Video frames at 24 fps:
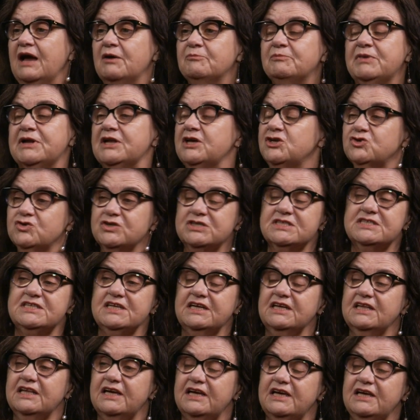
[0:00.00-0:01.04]
But
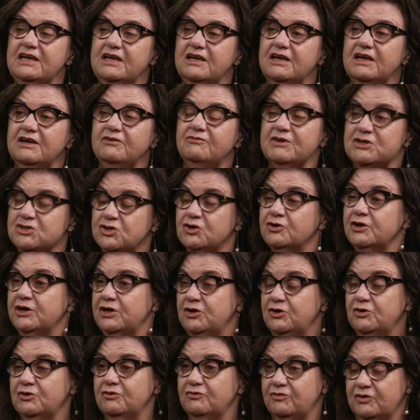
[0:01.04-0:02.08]
interestingly, Victoria
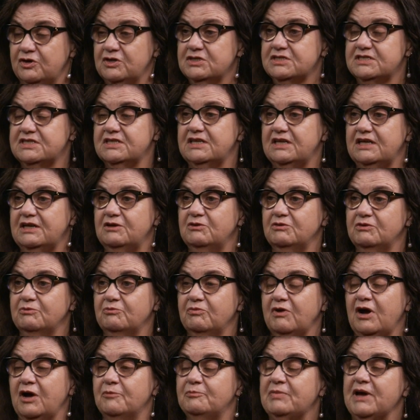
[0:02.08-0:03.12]
University,
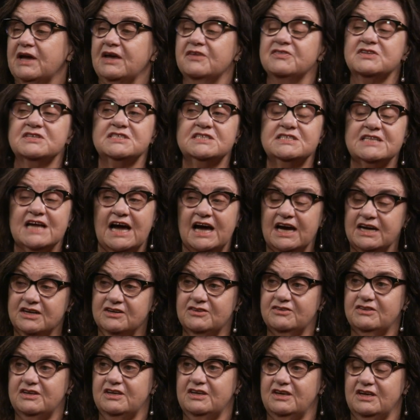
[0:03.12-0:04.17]
right back at the start
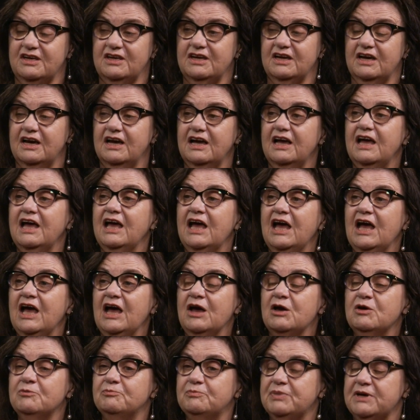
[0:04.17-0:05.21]
of the year,
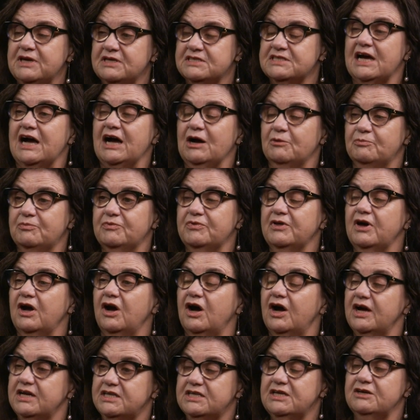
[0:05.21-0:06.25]
picked up the
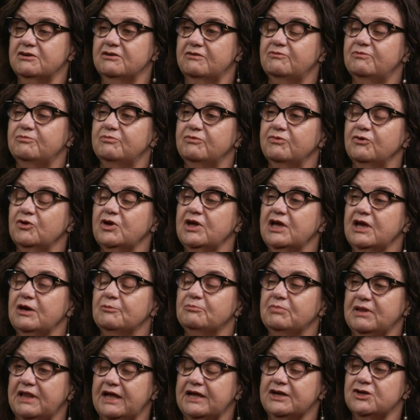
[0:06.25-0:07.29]
idea of looking at
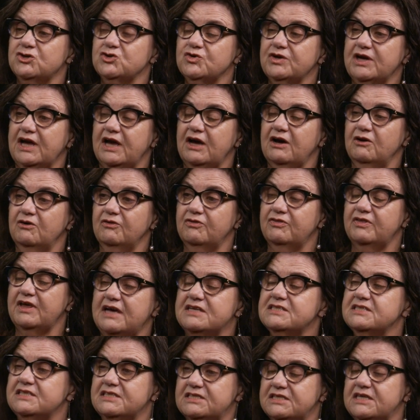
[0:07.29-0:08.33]
planetary health
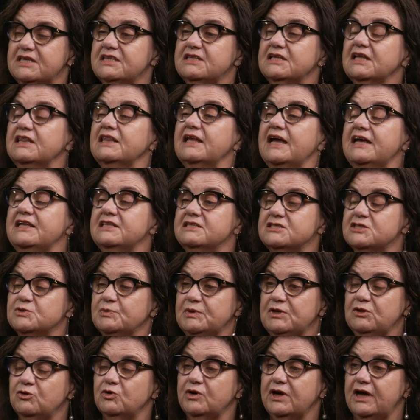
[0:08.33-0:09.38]
as indeed the lens
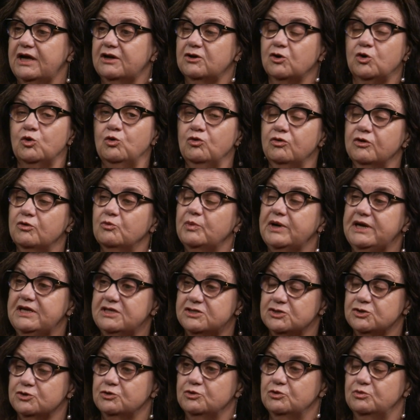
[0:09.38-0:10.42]
we look at all that we
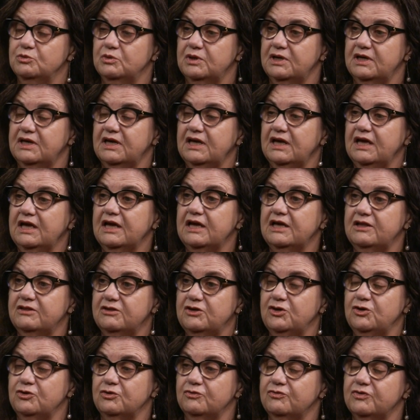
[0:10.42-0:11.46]
do in the
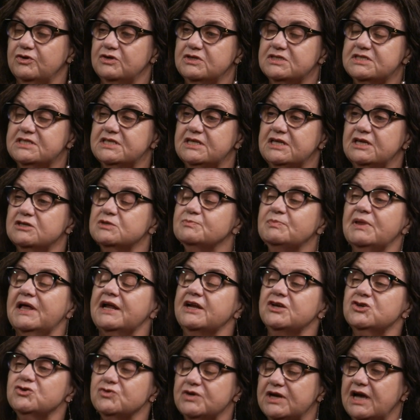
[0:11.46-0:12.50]
university, because
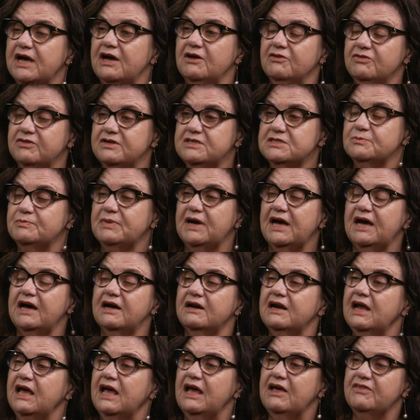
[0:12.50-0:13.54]
planetary health is
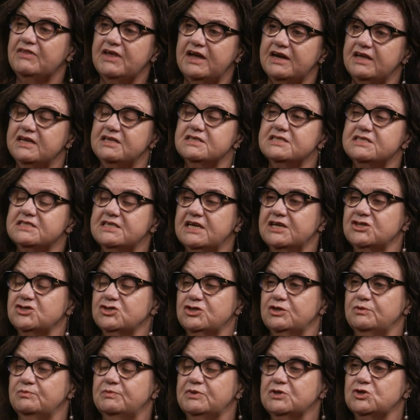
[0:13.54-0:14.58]
about that
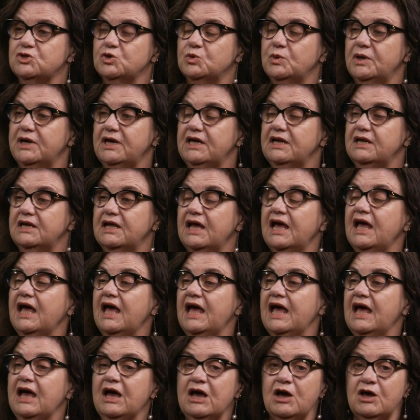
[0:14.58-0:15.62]
intersection between
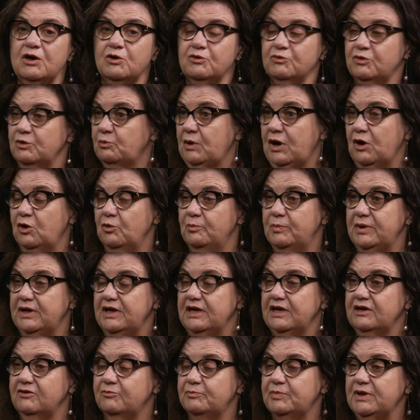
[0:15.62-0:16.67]
the well-being of